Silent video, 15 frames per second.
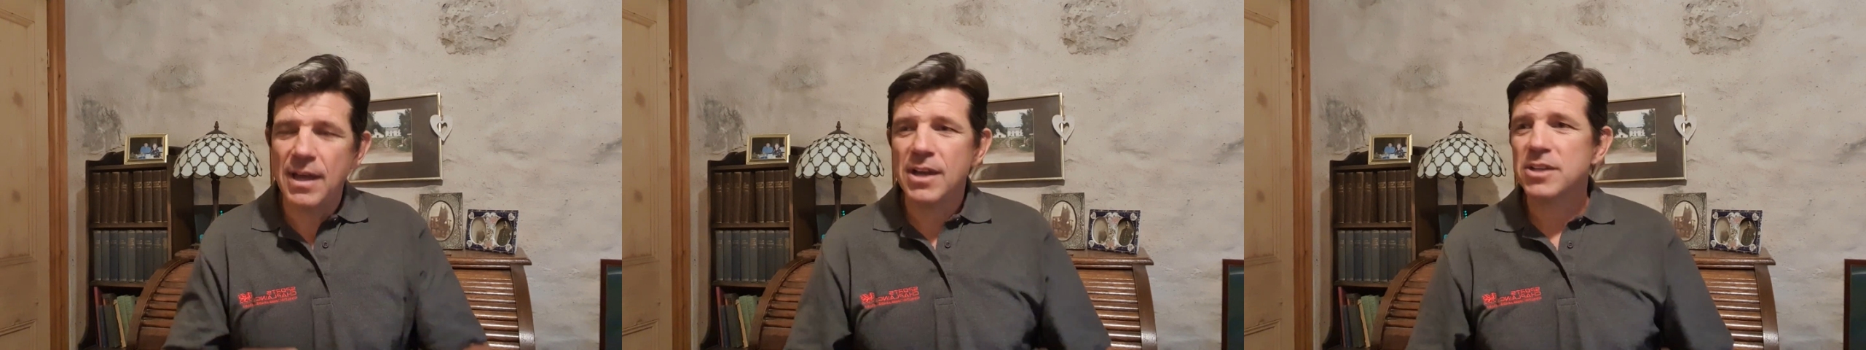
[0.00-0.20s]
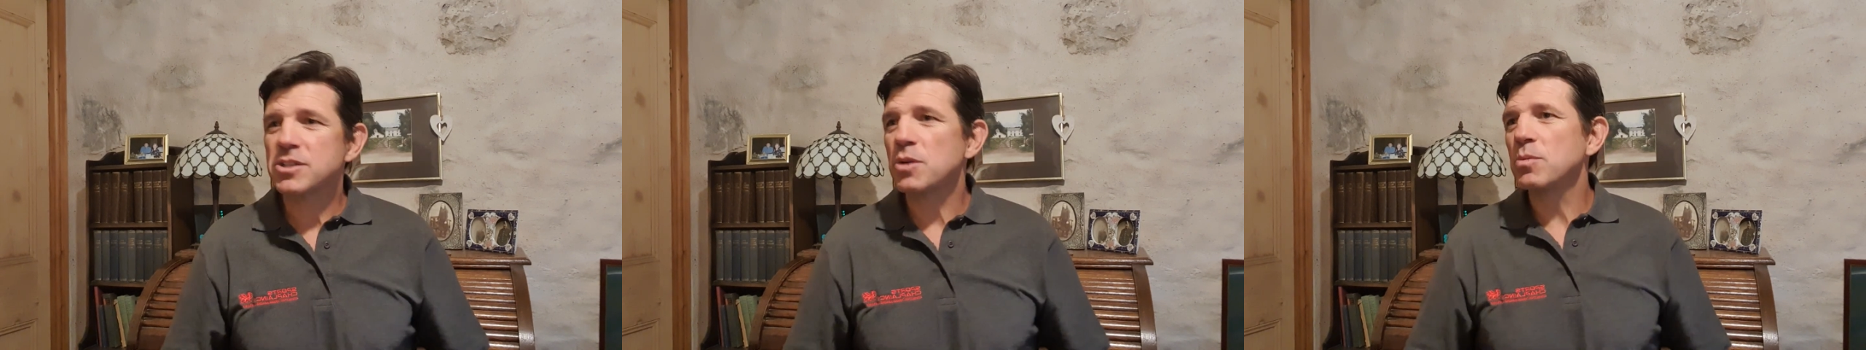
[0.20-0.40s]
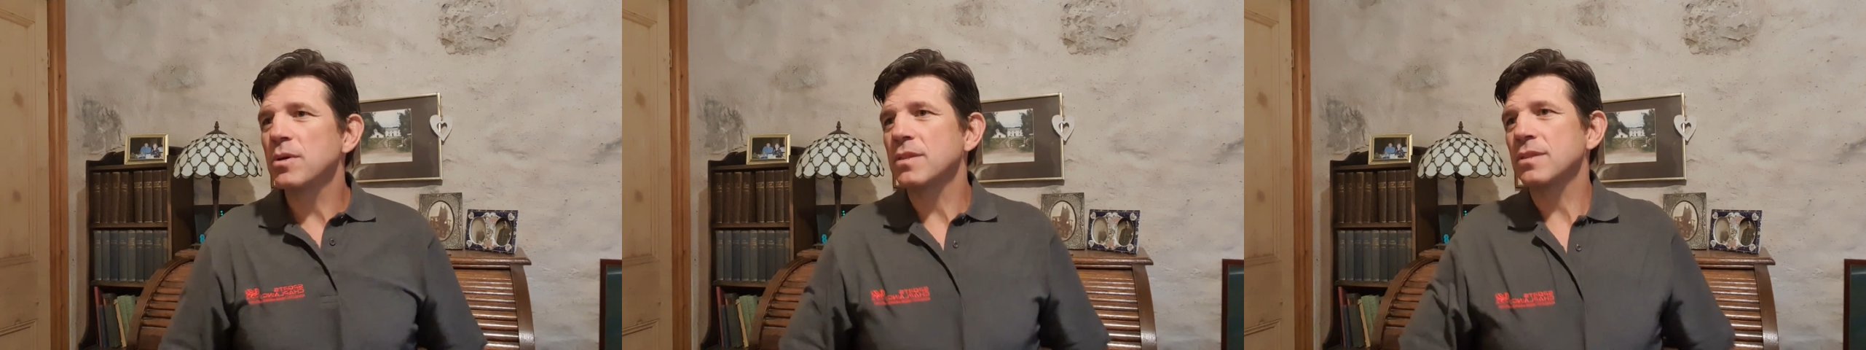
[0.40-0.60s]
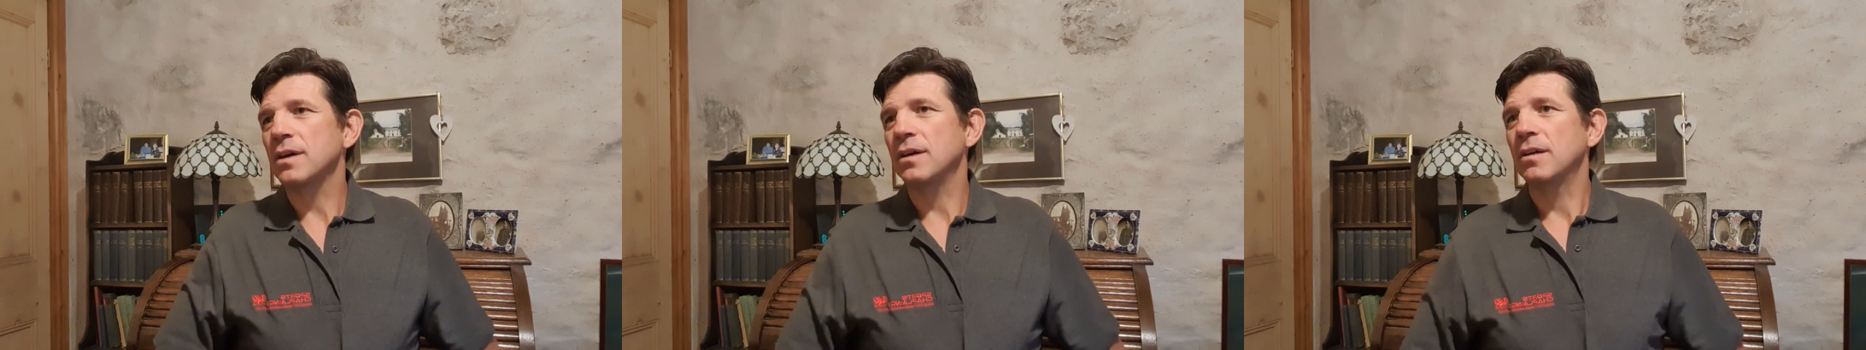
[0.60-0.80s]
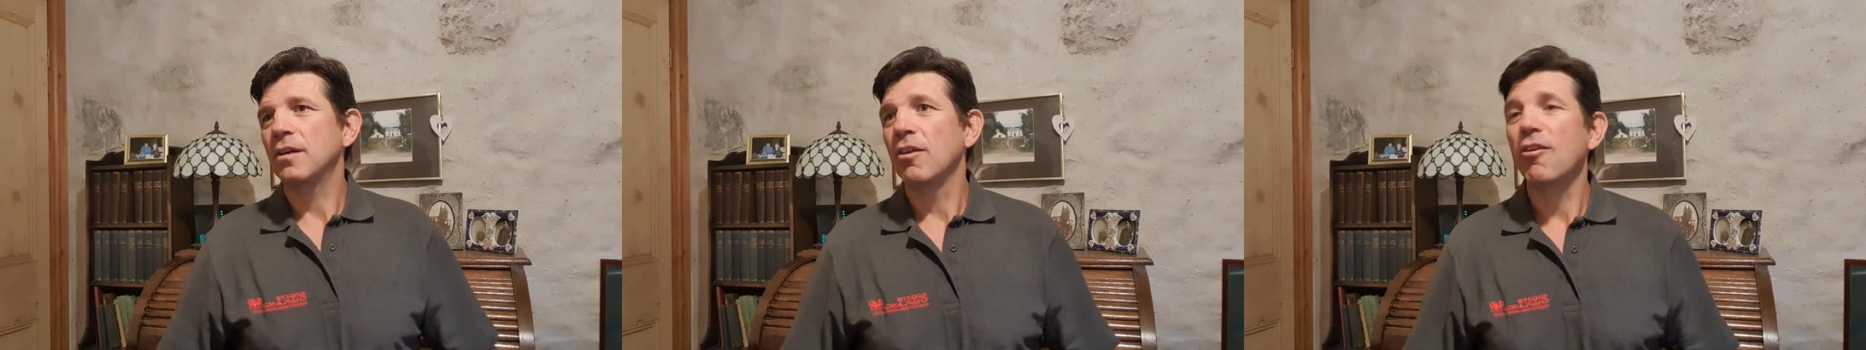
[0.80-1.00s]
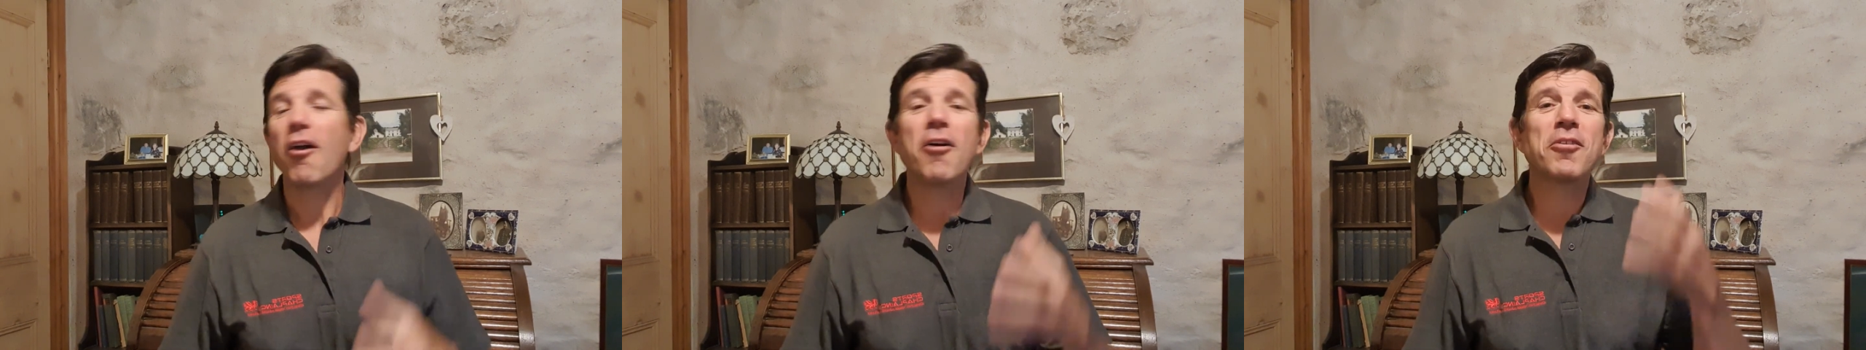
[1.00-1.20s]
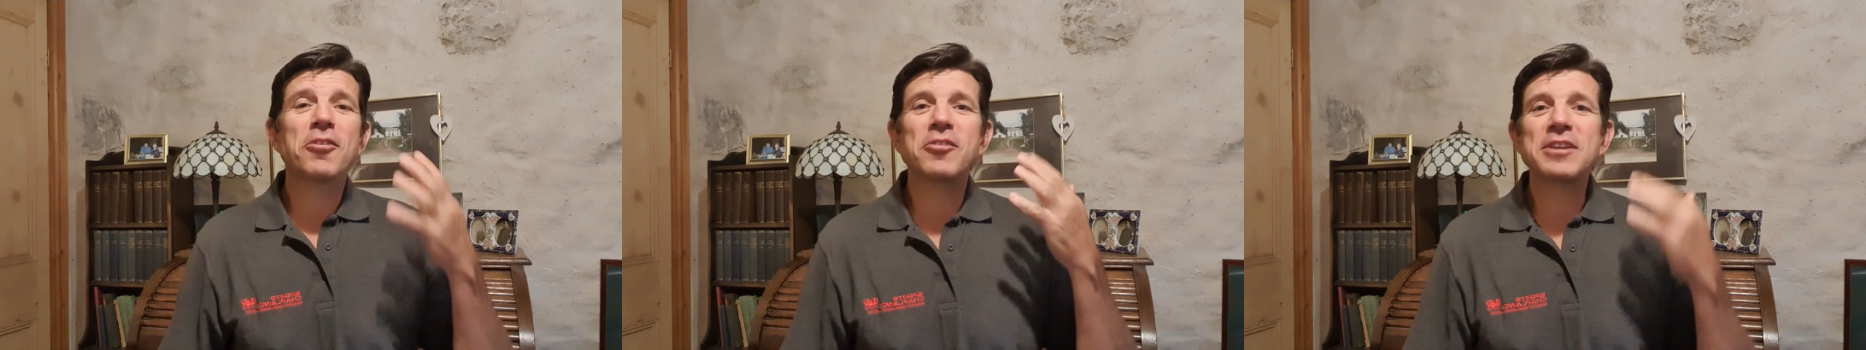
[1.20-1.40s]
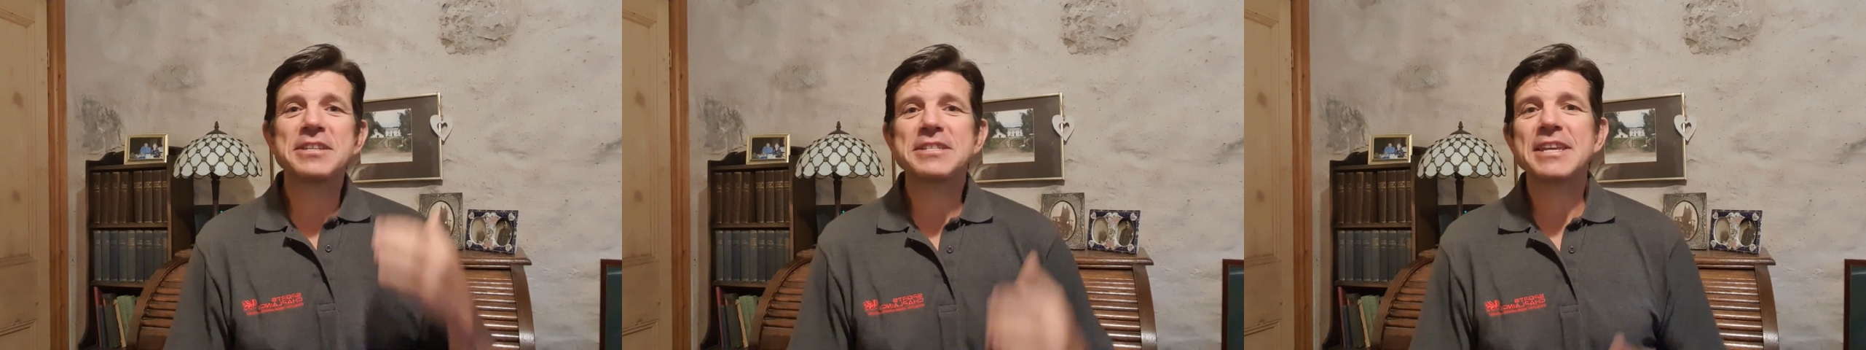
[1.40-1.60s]
So with long
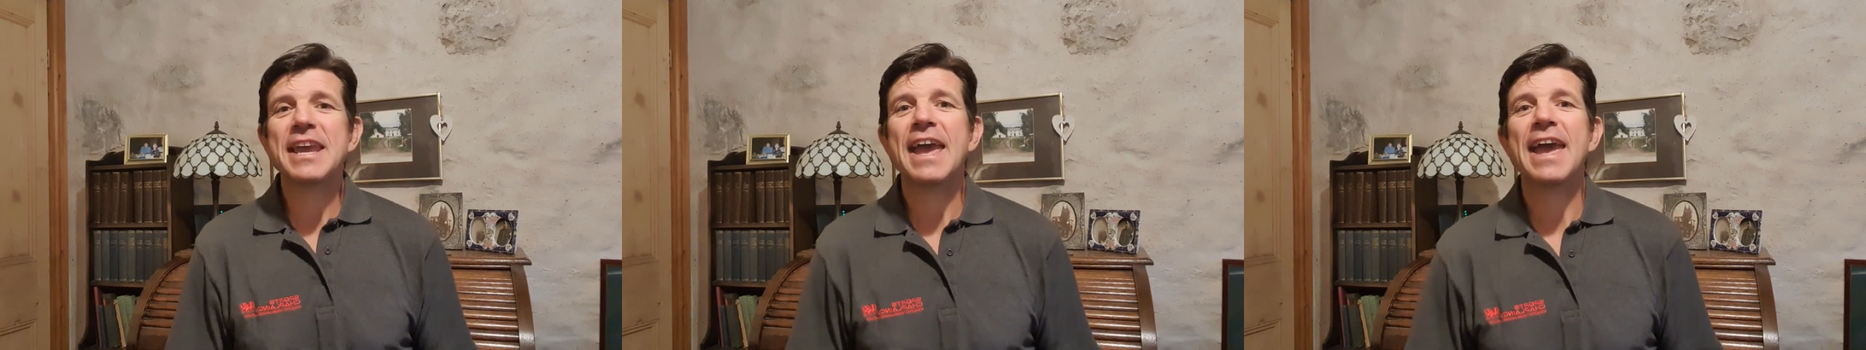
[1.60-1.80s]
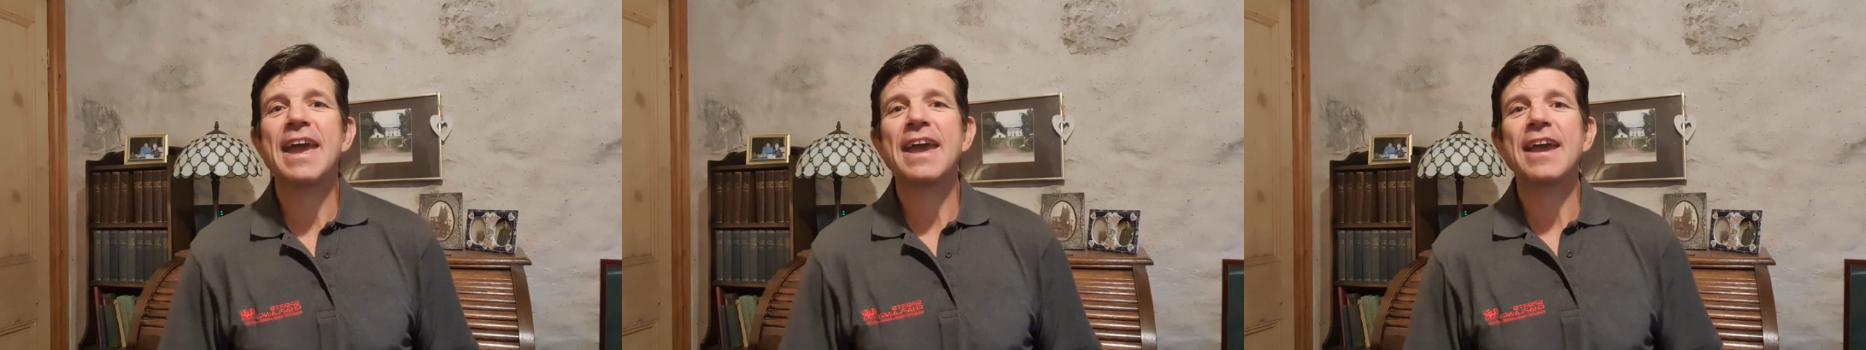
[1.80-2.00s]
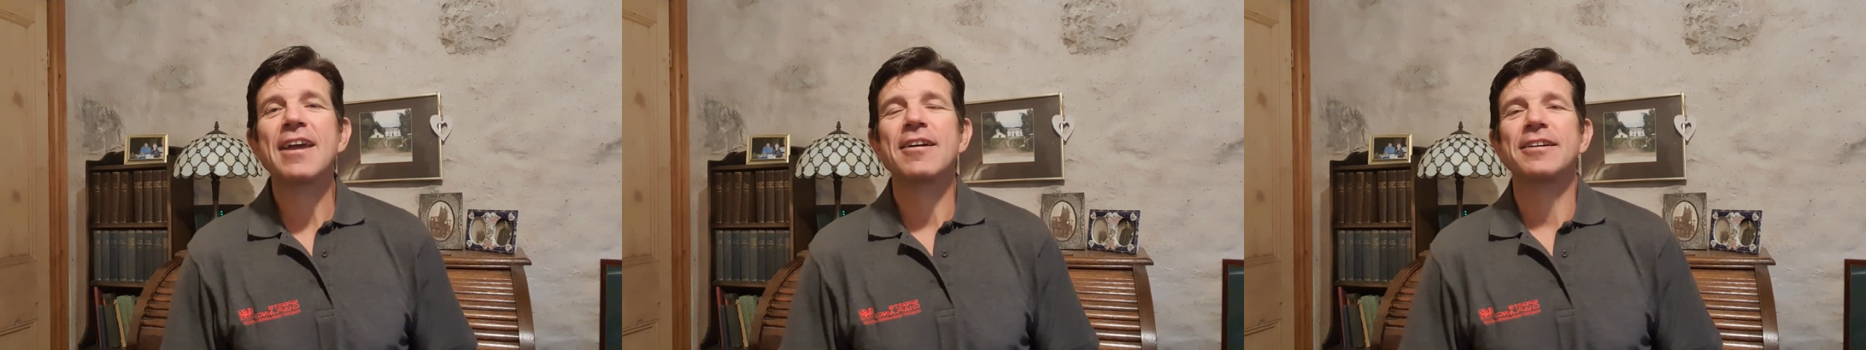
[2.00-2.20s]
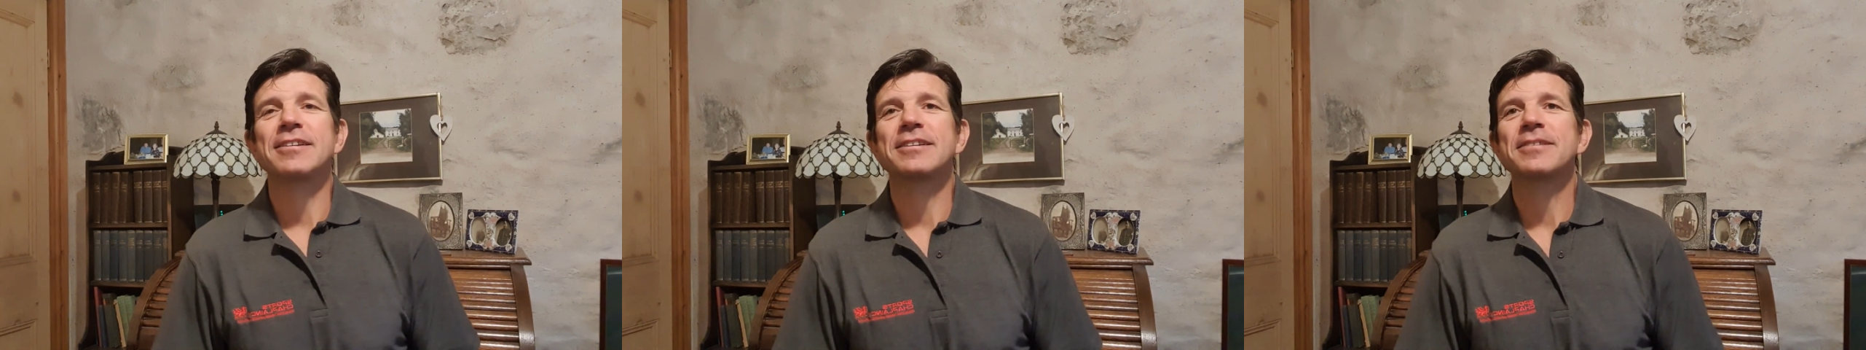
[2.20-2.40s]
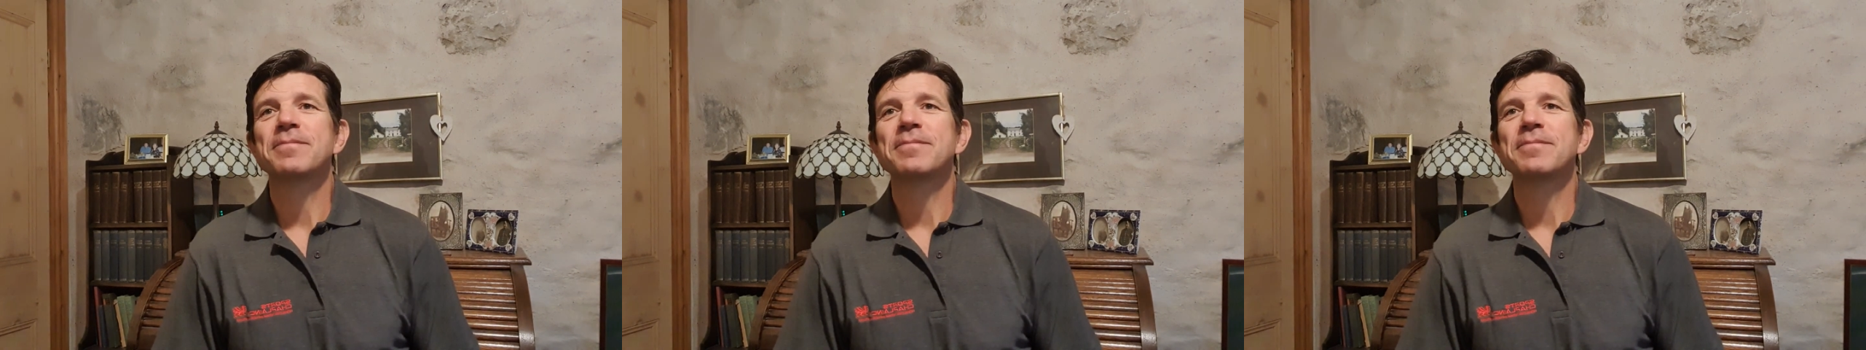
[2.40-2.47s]
greasy hair